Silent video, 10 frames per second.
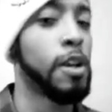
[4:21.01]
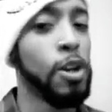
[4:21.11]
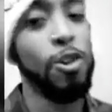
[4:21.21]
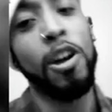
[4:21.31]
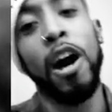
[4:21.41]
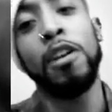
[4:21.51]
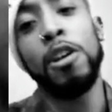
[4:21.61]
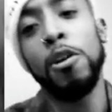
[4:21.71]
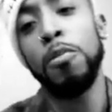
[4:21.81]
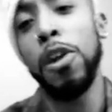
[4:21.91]
You got
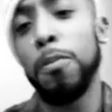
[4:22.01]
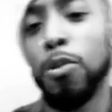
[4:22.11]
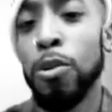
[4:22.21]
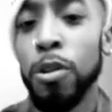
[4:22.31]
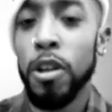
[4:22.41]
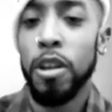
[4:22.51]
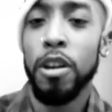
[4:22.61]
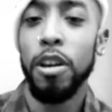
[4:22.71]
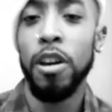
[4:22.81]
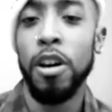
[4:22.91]
people
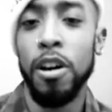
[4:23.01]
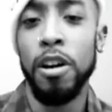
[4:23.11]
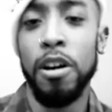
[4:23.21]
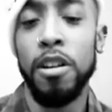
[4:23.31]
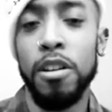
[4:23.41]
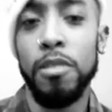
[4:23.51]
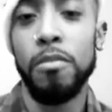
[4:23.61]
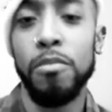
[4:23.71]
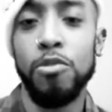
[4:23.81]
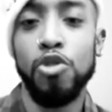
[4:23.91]

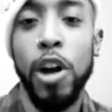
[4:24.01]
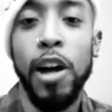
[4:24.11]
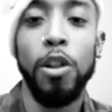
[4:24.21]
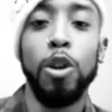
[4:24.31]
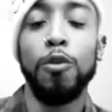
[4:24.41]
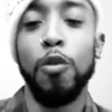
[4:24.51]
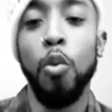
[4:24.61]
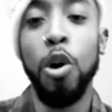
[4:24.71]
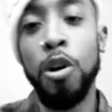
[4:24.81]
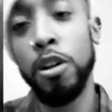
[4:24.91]
trying to look for
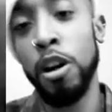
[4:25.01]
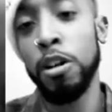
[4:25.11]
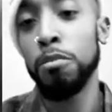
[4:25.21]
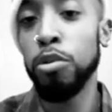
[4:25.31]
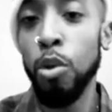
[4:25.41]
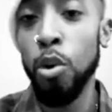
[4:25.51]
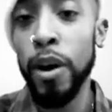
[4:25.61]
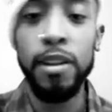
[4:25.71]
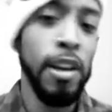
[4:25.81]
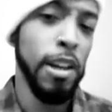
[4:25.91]
work, unemployed.